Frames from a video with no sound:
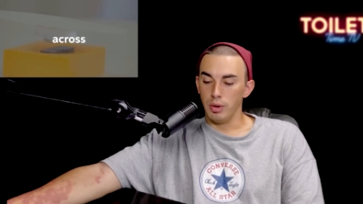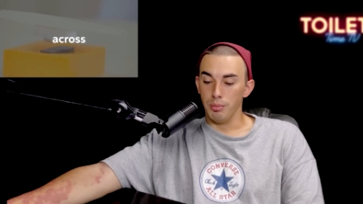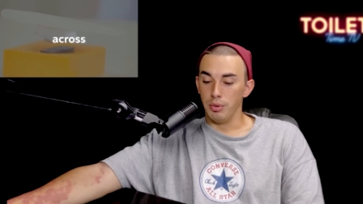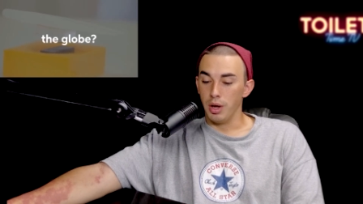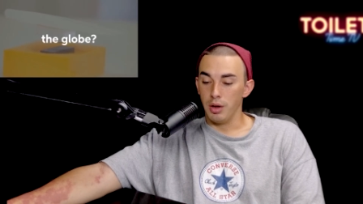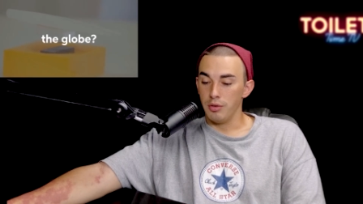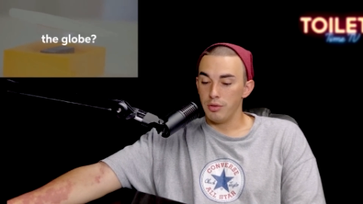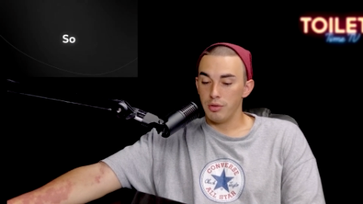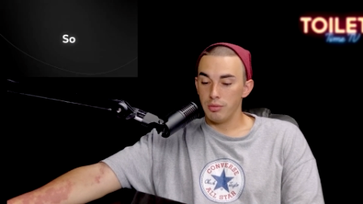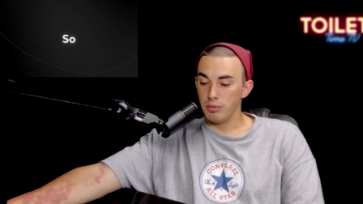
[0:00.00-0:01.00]

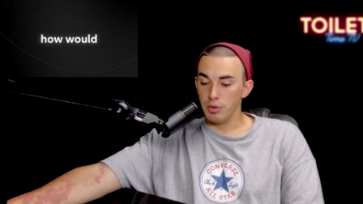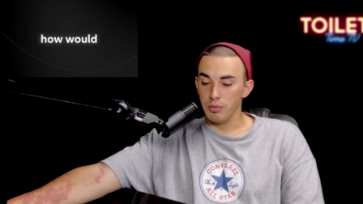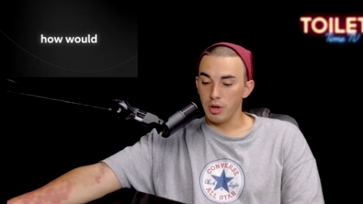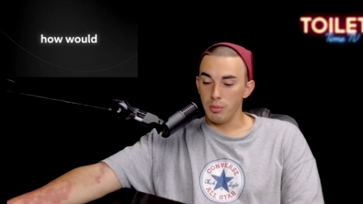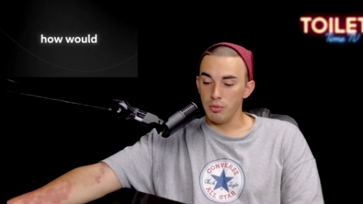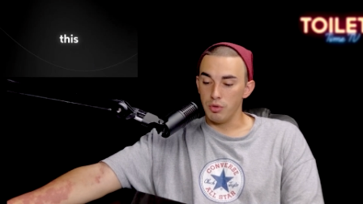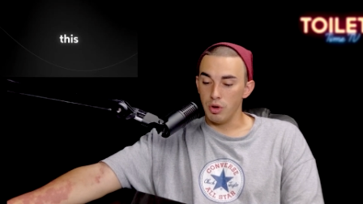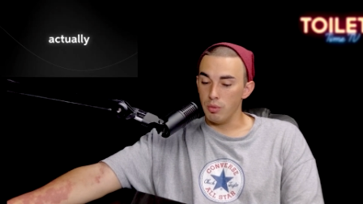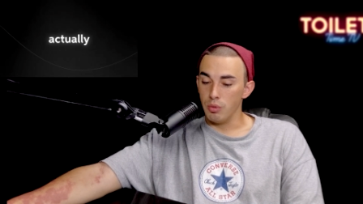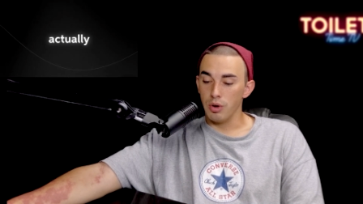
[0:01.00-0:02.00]
Implants sometimes
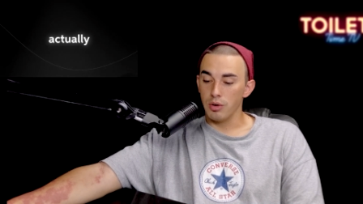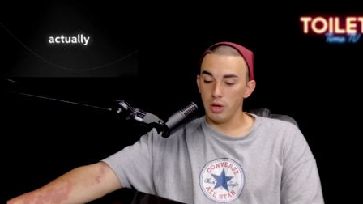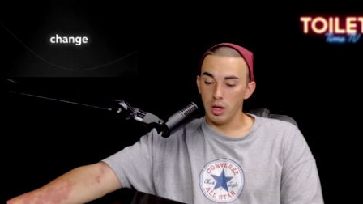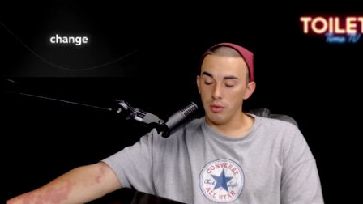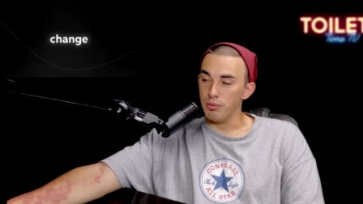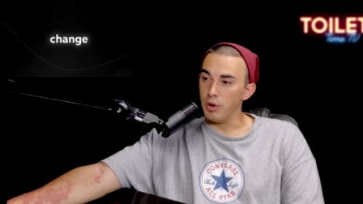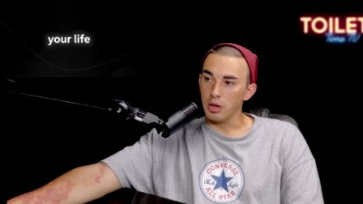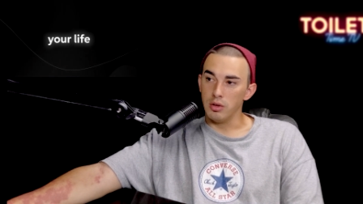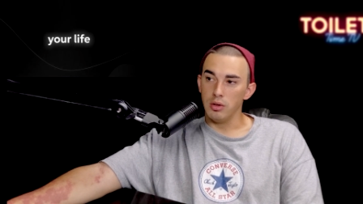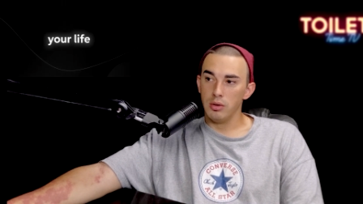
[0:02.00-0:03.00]
don't work, they get
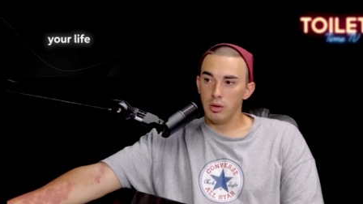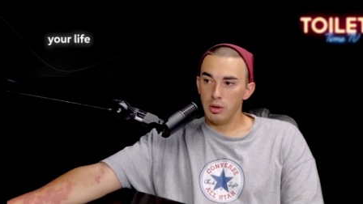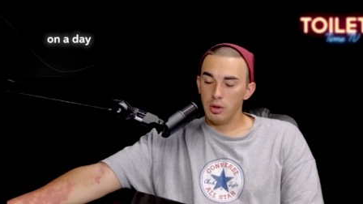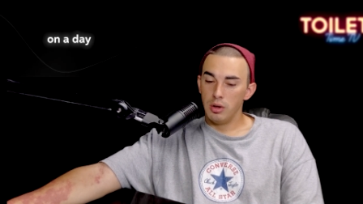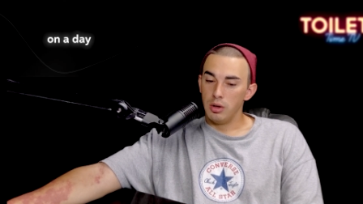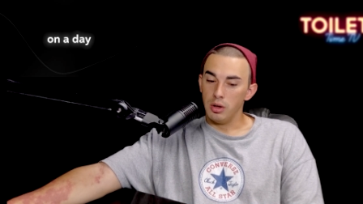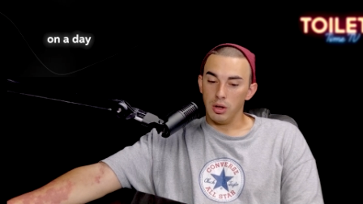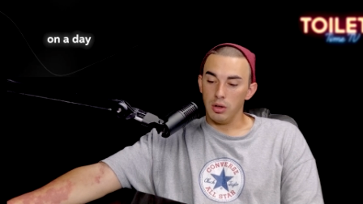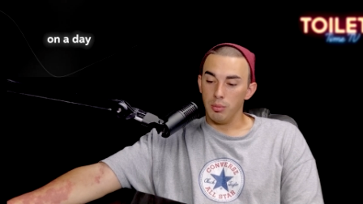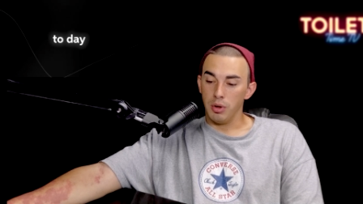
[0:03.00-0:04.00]
infected.
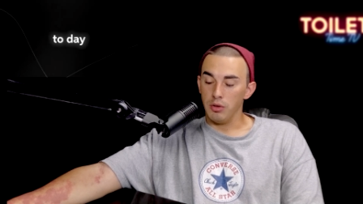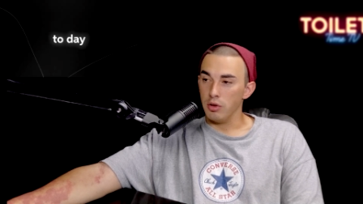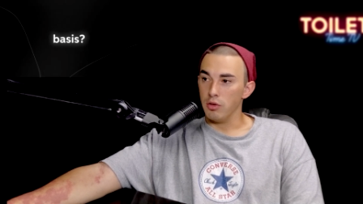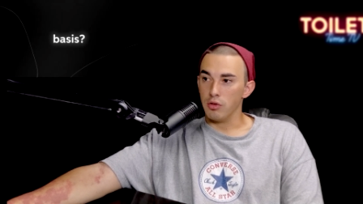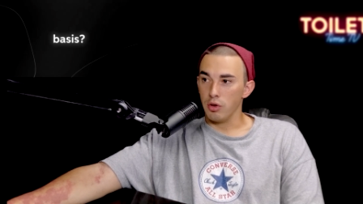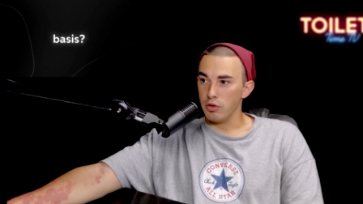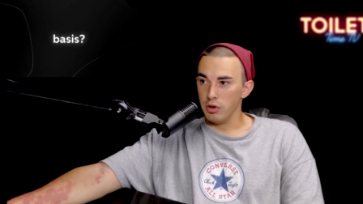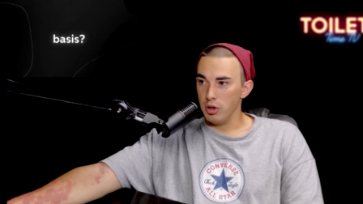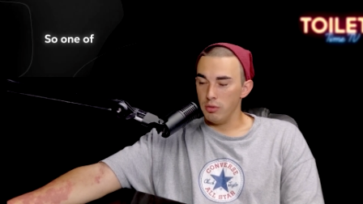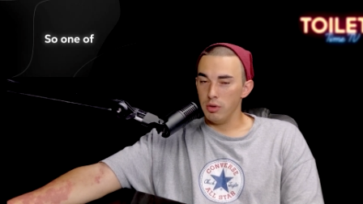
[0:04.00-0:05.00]
Uh, depends on the
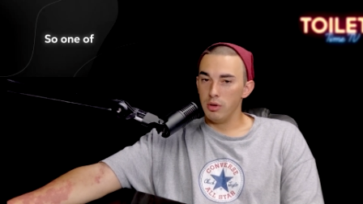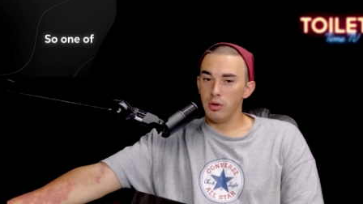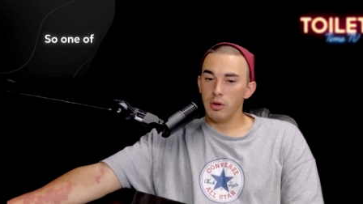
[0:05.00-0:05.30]
surgeon, even.